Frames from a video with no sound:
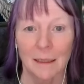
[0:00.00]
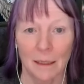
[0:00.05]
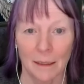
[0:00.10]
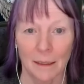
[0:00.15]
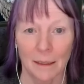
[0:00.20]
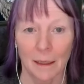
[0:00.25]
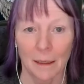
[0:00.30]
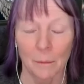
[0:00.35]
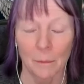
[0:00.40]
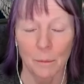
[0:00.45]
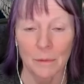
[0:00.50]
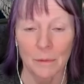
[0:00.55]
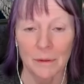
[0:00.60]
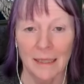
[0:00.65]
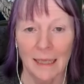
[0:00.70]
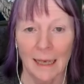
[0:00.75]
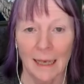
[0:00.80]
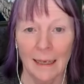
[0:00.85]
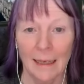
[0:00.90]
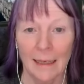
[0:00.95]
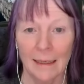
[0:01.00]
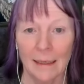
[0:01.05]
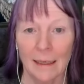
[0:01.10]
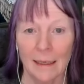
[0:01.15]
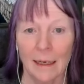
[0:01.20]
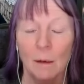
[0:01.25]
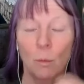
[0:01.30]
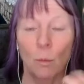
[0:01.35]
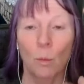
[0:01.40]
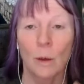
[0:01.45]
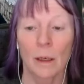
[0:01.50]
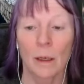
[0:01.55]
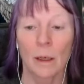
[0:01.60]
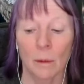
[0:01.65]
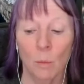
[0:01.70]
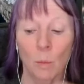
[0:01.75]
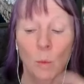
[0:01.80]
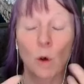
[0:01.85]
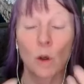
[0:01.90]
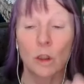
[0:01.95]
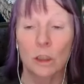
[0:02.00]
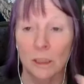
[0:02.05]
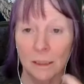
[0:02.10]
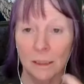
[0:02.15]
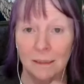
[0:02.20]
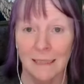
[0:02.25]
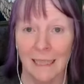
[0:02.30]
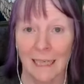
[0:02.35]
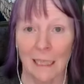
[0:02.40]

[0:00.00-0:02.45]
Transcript: You know, they were watered